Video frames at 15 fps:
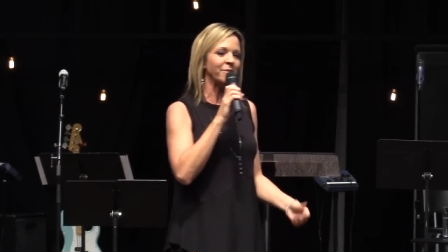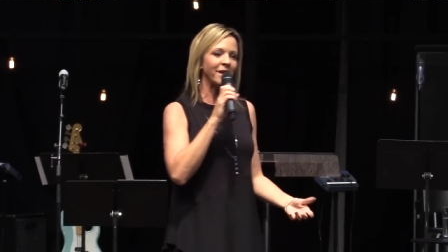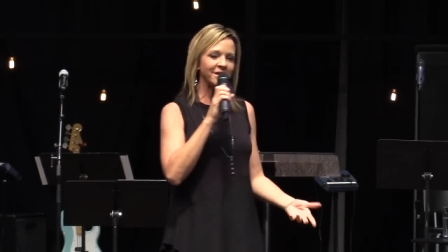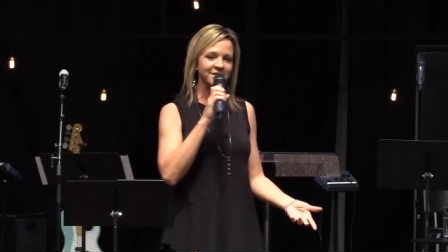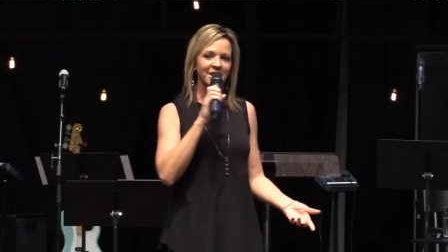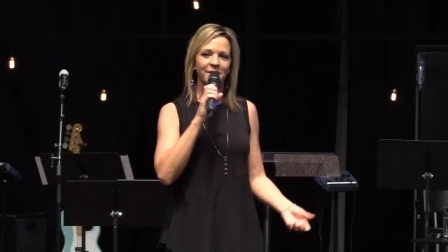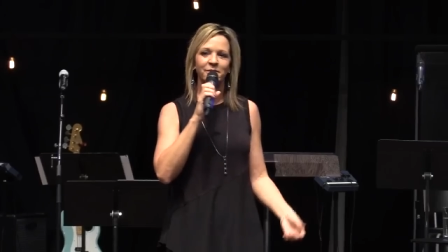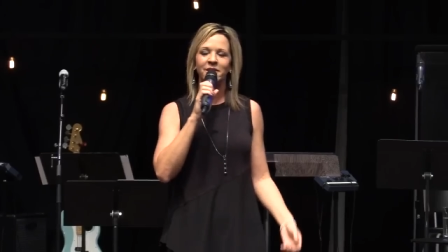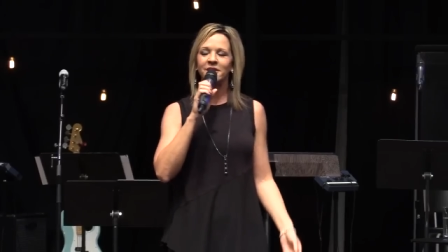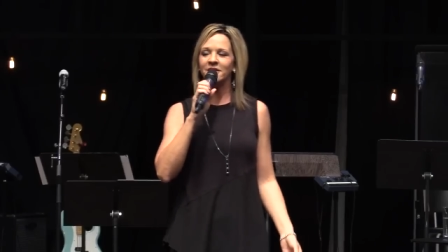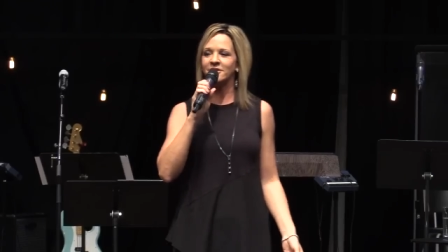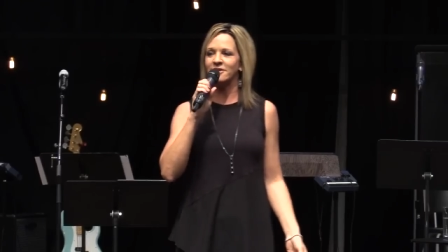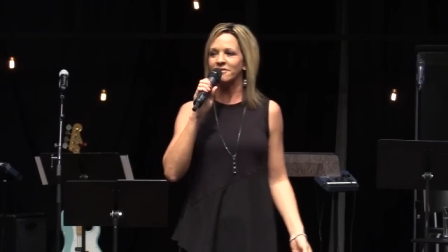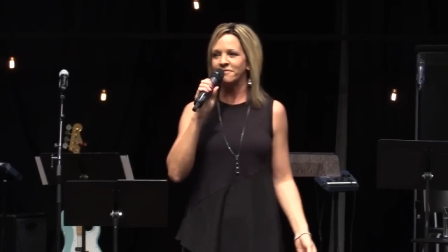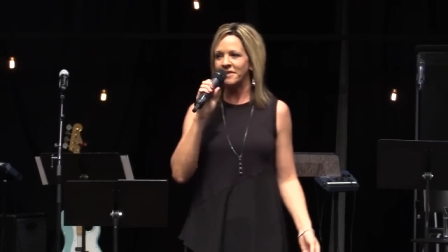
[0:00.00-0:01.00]
By the time you get
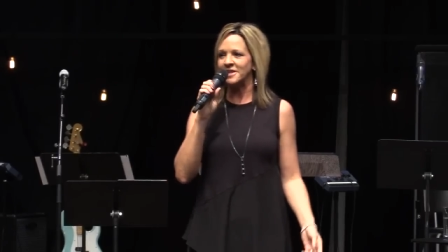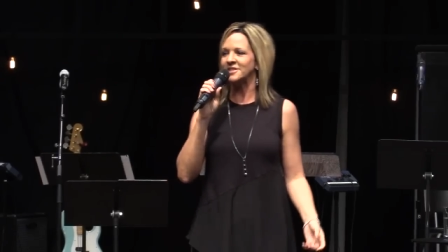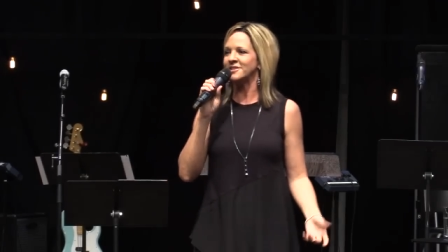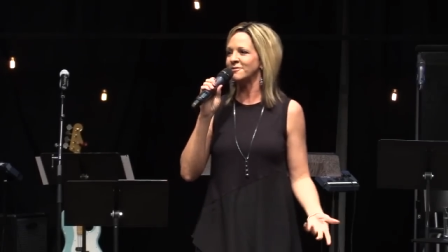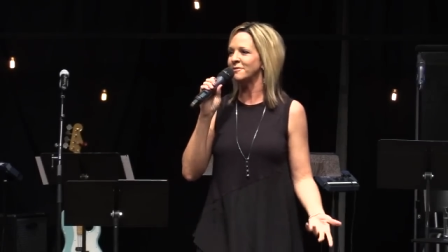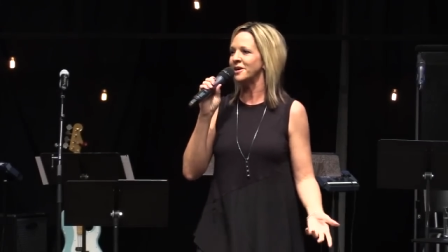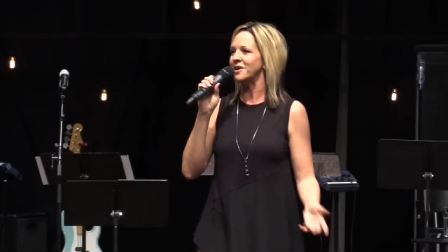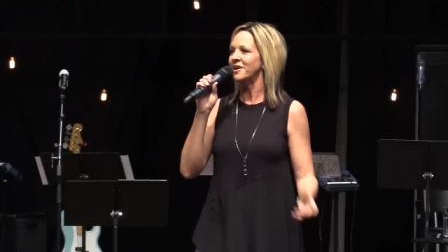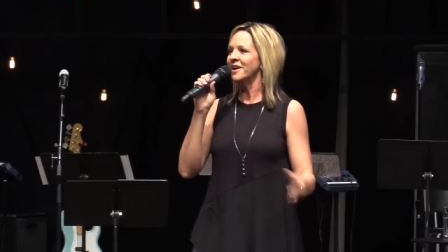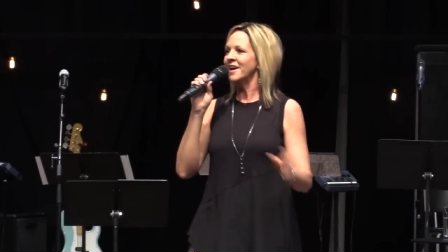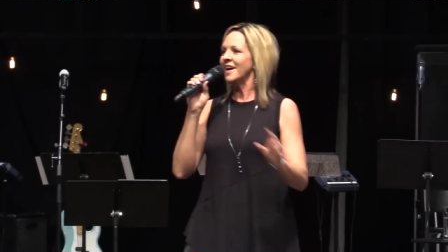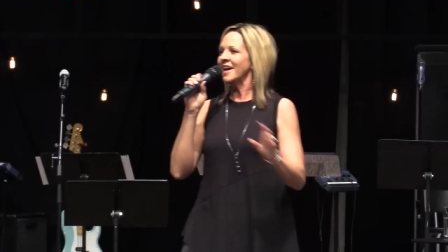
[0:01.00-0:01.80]
on your face, you will.